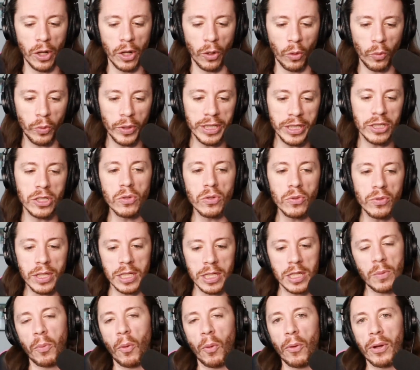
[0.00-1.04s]
we do
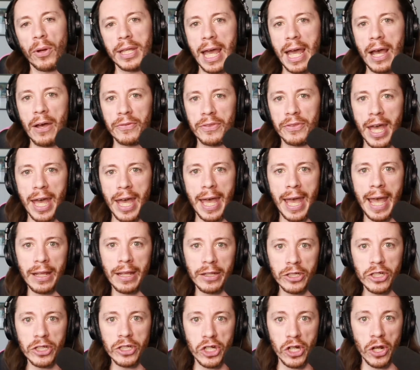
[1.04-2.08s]
need to point out that
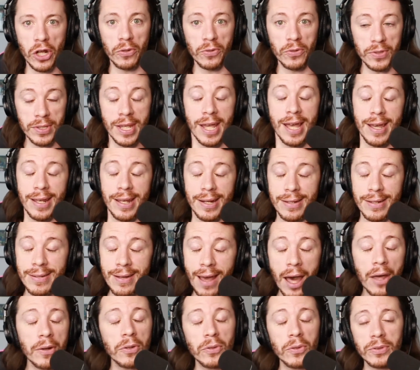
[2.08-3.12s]
Alex Jones
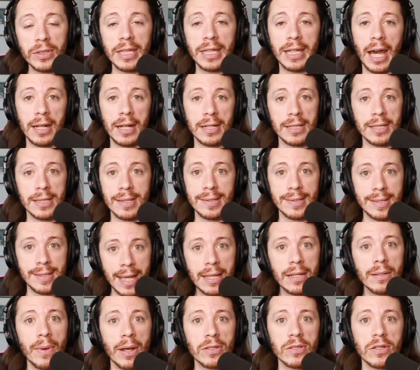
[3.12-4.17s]
not only got
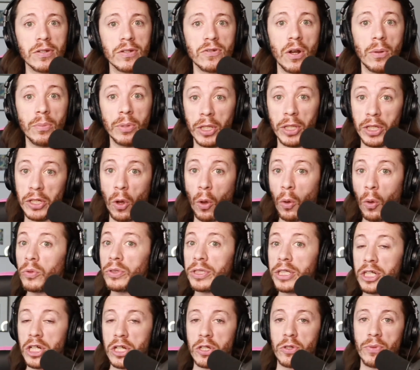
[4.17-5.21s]
insane amounts of trouble and
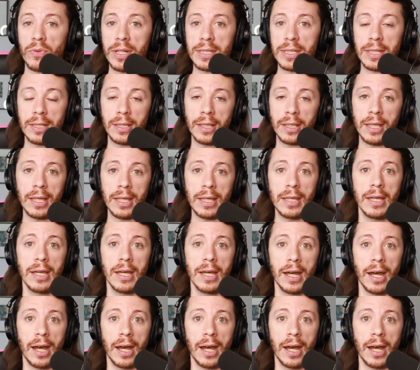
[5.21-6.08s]
only just recently